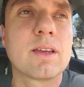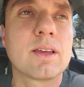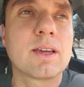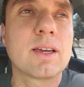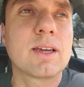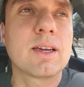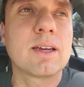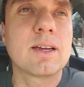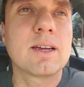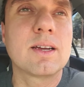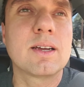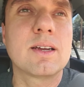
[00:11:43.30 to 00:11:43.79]

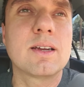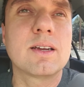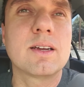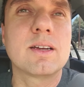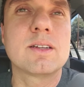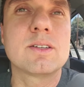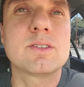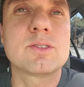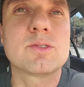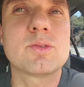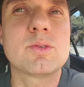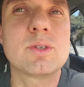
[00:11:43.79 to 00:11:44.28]

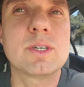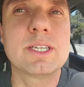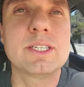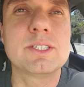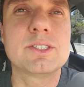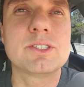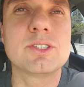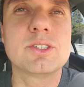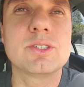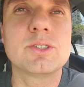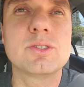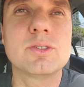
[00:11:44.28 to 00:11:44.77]
uh,
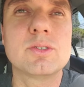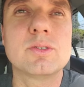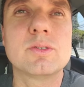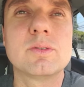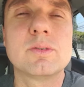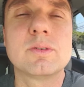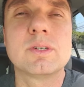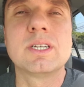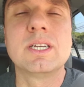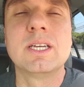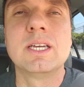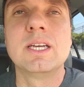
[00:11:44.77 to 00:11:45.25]
22,
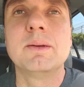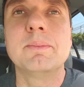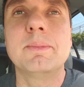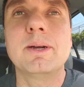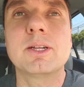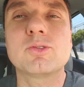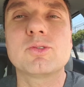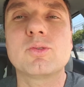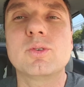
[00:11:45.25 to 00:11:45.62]
about